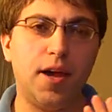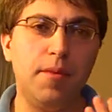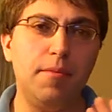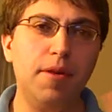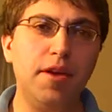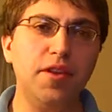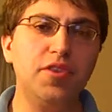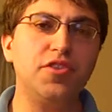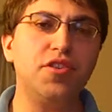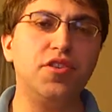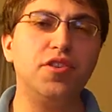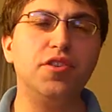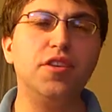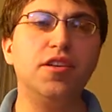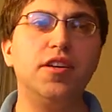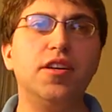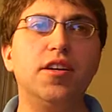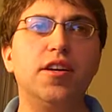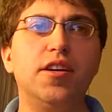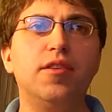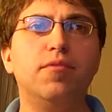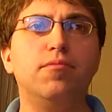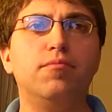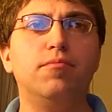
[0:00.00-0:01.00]
I mentioned
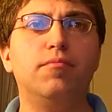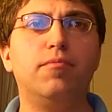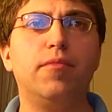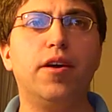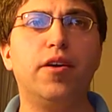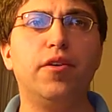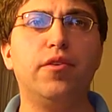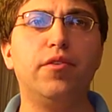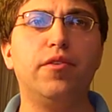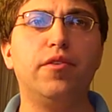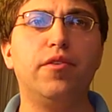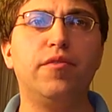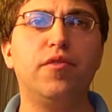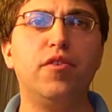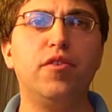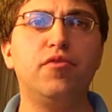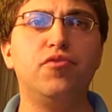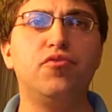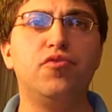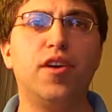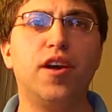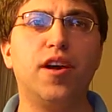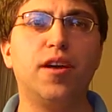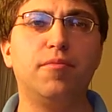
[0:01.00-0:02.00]
uh, in my earlier
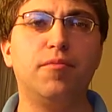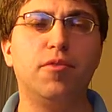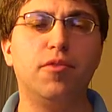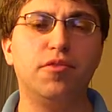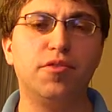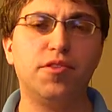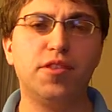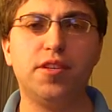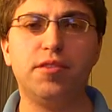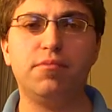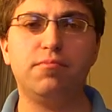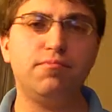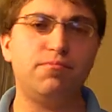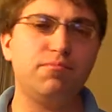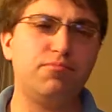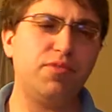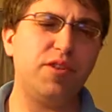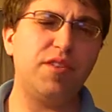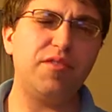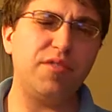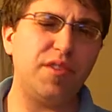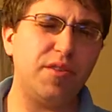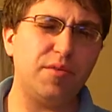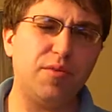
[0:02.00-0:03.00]
review of Dragon Ball Z
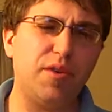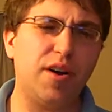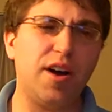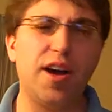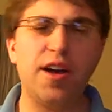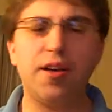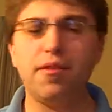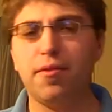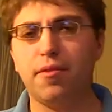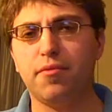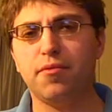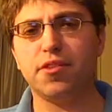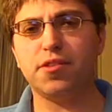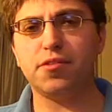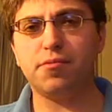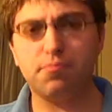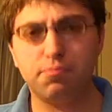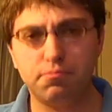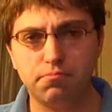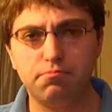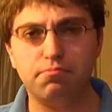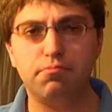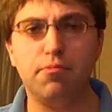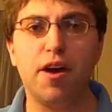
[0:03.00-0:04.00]
briefly why it
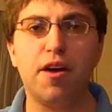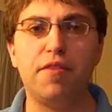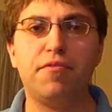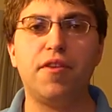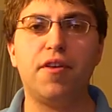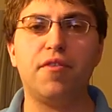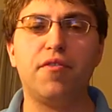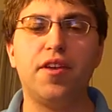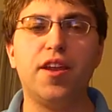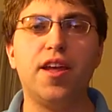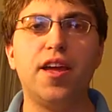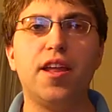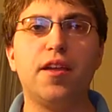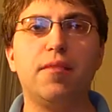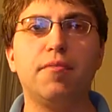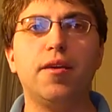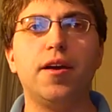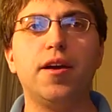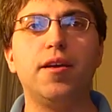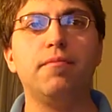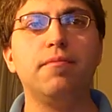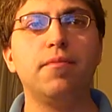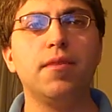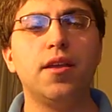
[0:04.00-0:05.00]
was my favorite
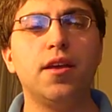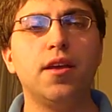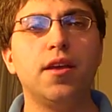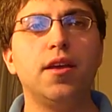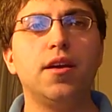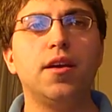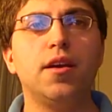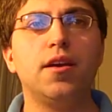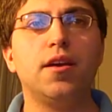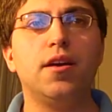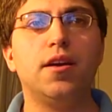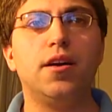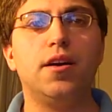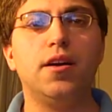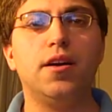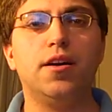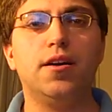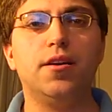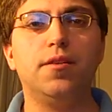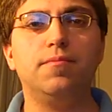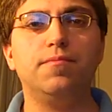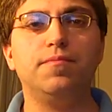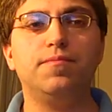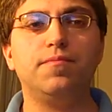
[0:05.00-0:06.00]
anime.
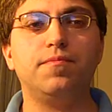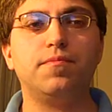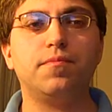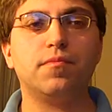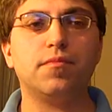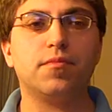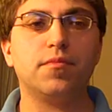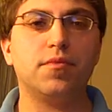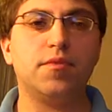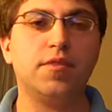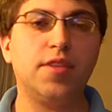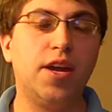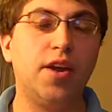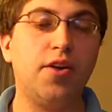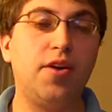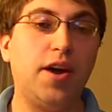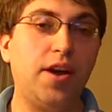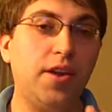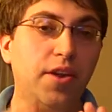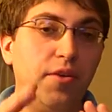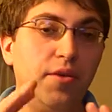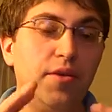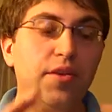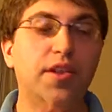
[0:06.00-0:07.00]
Um, now,
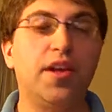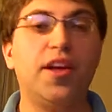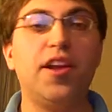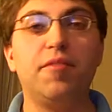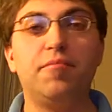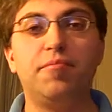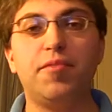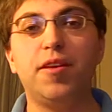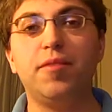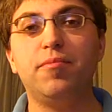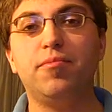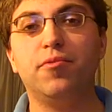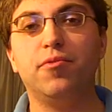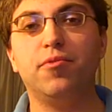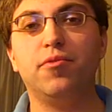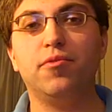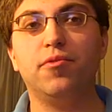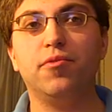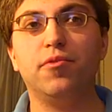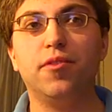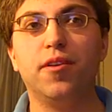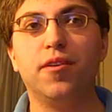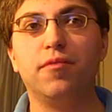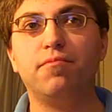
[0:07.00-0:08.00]
I know a lot of
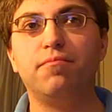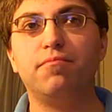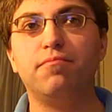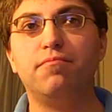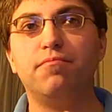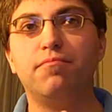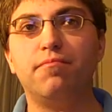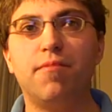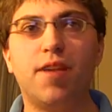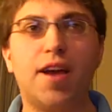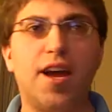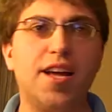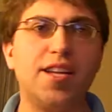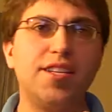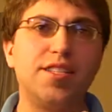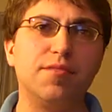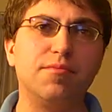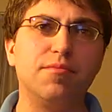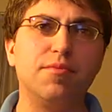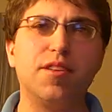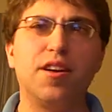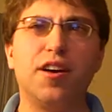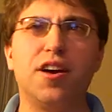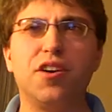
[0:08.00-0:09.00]
people have had
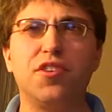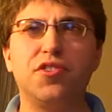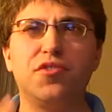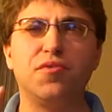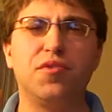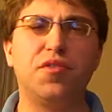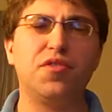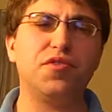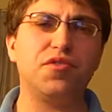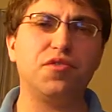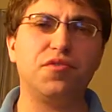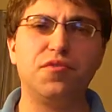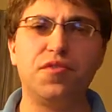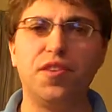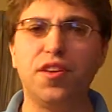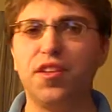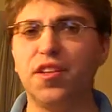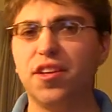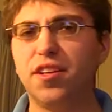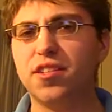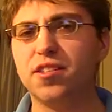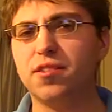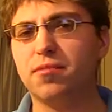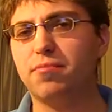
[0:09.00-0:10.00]
some controversial
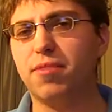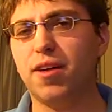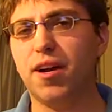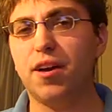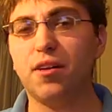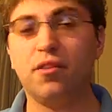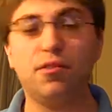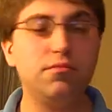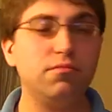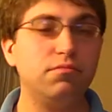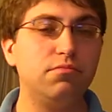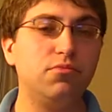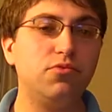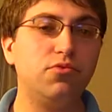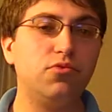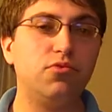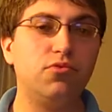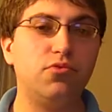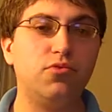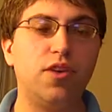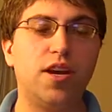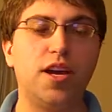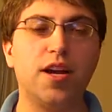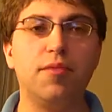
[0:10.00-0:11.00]
feelings about
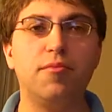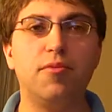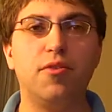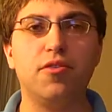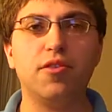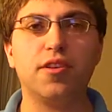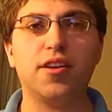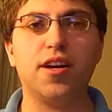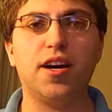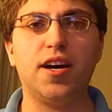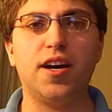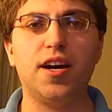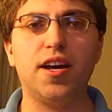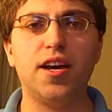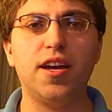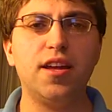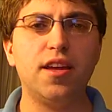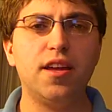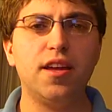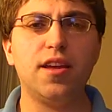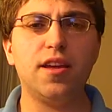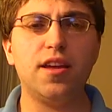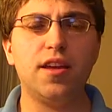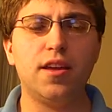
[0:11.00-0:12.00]
Dragon Ball
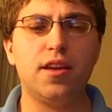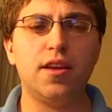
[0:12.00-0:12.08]
Kai,